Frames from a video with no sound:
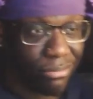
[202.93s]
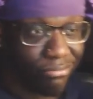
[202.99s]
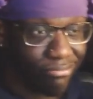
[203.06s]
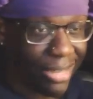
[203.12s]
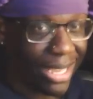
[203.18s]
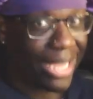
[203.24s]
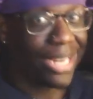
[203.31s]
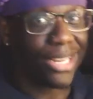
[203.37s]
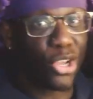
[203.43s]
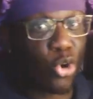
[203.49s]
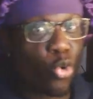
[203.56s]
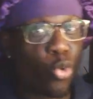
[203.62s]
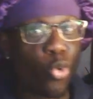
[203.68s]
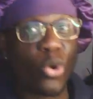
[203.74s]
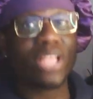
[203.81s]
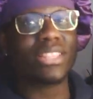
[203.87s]
Like I didn't
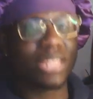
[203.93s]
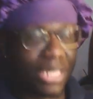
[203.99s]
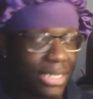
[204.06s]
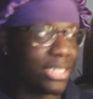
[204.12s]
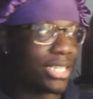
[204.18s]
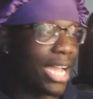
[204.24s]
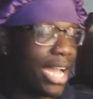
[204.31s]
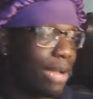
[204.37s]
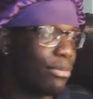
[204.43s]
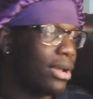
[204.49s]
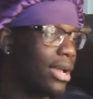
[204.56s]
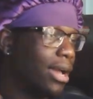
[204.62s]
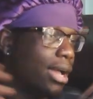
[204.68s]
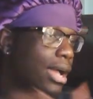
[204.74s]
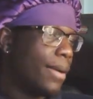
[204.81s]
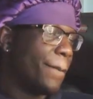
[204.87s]
quit the job,
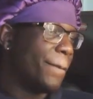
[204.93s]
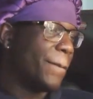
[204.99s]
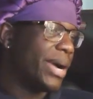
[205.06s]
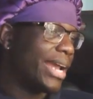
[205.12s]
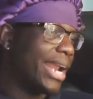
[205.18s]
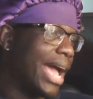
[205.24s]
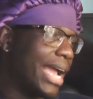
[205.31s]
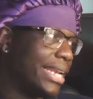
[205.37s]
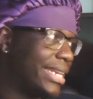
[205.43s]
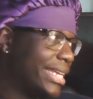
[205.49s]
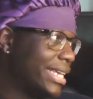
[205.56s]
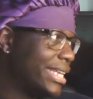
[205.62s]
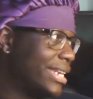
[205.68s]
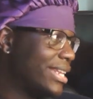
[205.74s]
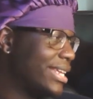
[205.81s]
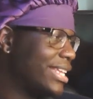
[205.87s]
but I
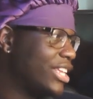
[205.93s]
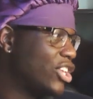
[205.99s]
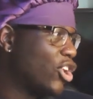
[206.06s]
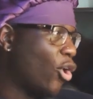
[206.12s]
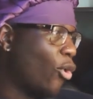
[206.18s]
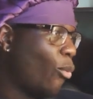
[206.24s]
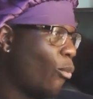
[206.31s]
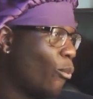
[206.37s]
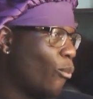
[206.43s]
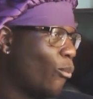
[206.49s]
did, you know,